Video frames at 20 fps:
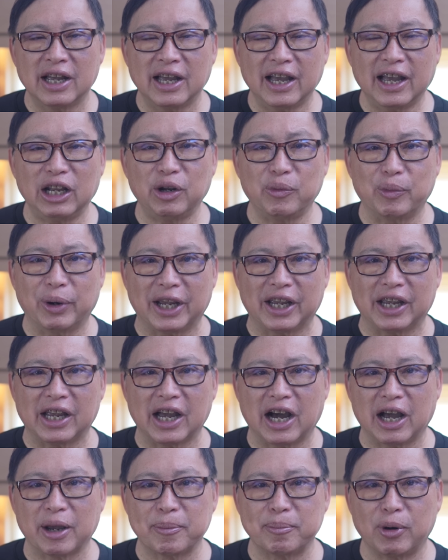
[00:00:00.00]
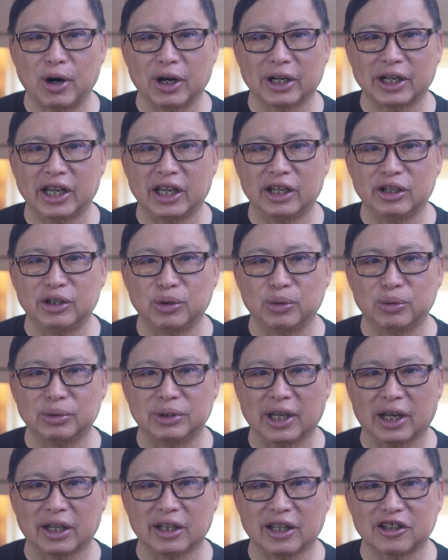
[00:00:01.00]
Anyway, I bought a new
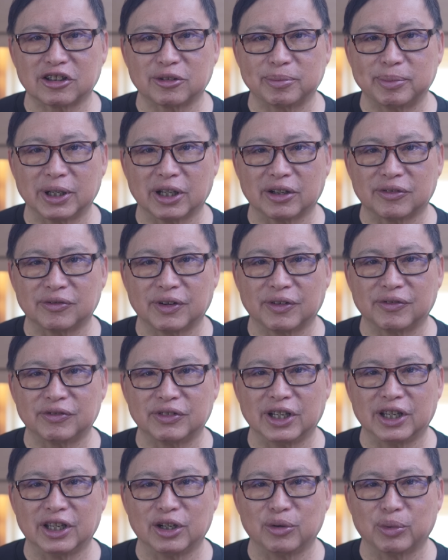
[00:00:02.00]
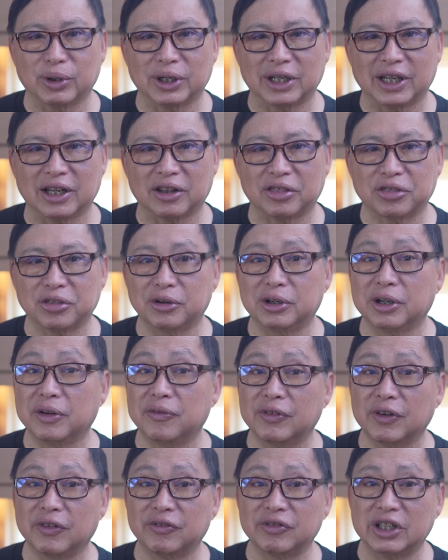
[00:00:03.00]
Dell XPS 15 with a
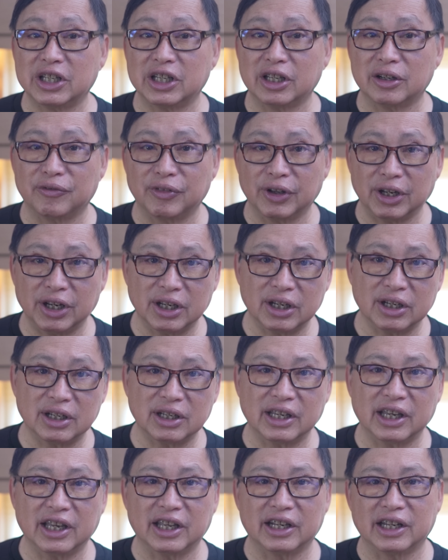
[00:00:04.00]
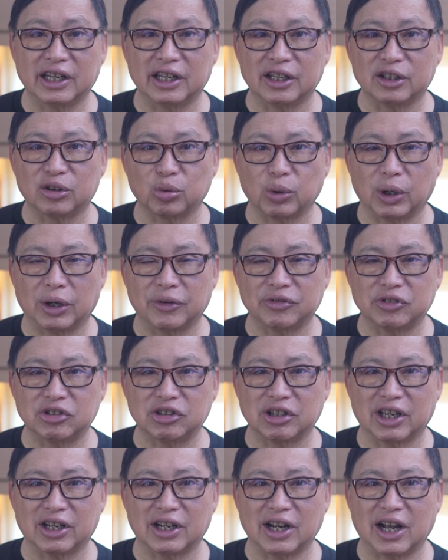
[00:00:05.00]
3050 NVIDIA and a 12th
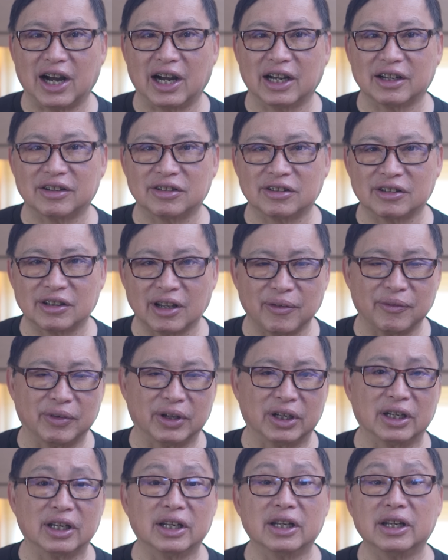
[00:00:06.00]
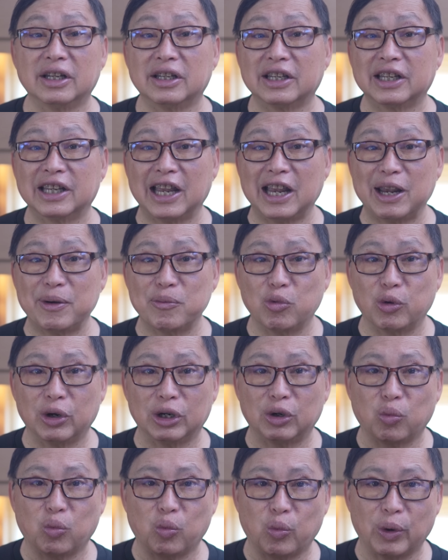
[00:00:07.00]
gen i7 and it came
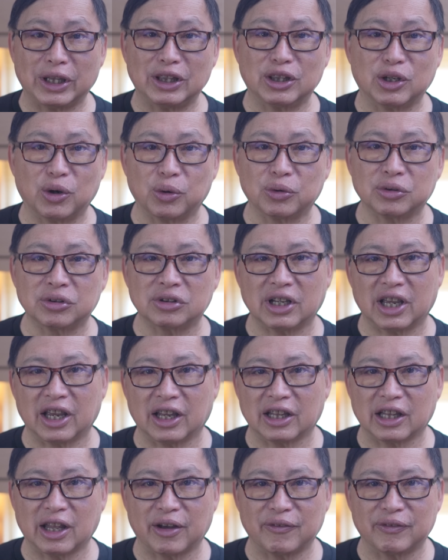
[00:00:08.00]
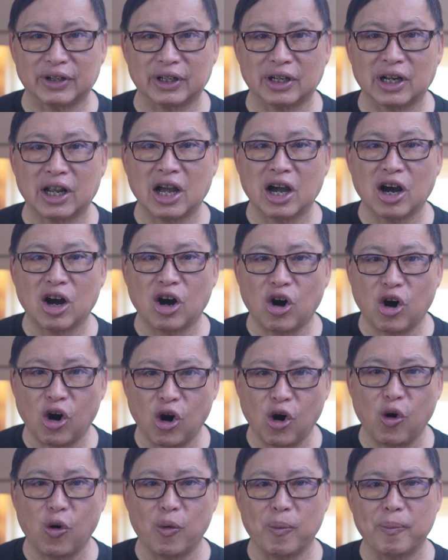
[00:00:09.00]
with Windows 11
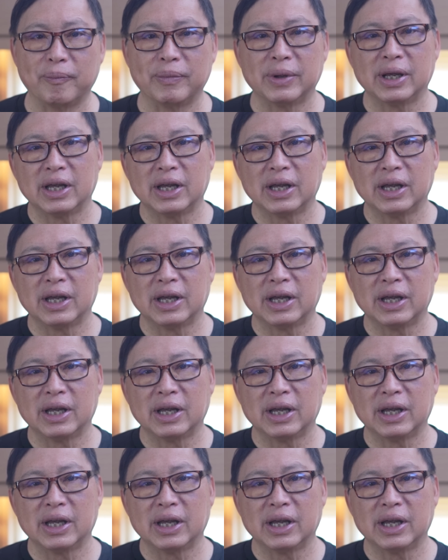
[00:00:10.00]
Home.